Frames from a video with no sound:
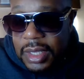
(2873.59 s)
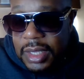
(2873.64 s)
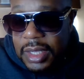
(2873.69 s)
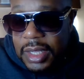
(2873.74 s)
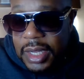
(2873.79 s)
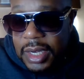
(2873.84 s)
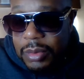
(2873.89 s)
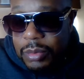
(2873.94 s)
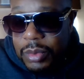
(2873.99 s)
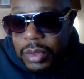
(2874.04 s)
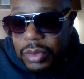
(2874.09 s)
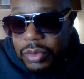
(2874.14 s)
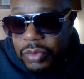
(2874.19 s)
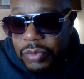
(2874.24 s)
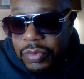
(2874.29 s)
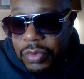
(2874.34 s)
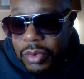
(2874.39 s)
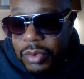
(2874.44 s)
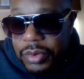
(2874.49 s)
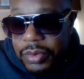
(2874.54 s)
Anyone who
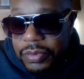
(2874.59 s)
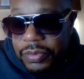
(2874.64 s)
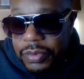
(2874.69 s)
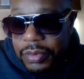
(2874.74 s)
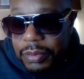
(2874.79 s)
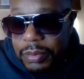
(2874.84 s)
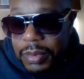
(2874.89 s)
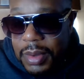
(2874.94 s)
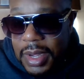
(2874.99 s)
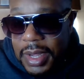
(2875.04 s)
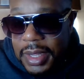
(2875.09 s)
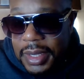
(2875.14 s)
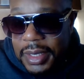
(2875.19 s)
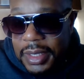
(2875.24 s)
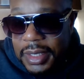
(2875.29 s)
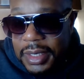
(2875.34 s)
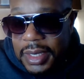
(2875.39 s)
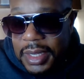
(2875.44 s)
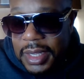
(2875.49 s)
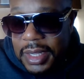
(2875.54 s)
voted for
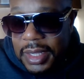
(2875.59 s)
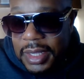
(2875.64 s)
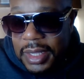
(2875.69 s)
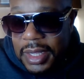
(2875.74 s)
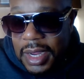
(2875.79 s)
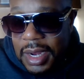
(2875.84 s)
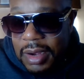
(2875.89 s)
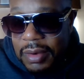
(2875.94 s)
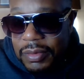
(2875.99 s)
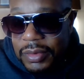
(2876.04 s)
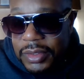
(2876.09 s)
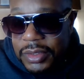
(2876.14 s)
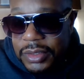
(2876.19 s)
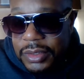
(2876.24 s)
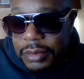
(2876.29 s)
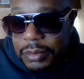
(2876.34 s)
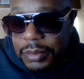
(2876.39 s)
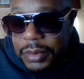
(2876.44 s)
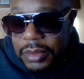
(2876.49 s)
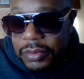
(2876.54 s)
Biden and Harris
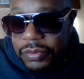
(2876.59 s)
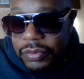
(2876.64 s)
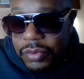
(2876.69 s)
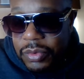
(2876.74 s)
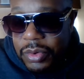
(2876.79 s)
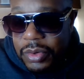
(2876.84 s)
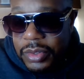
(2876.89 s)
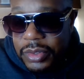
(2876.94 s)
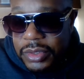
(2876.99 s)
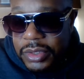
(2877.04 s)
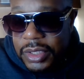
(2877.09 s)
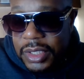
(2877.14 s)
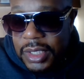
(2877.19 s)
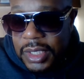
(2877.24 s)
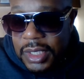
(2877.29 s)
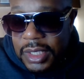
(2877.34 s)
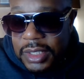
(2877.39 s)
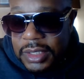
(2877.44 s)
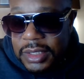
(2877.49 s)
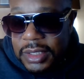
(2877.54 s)
should be forced
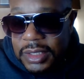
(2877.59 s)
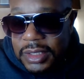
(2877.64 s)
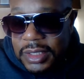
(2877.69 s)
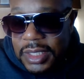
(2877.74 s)
to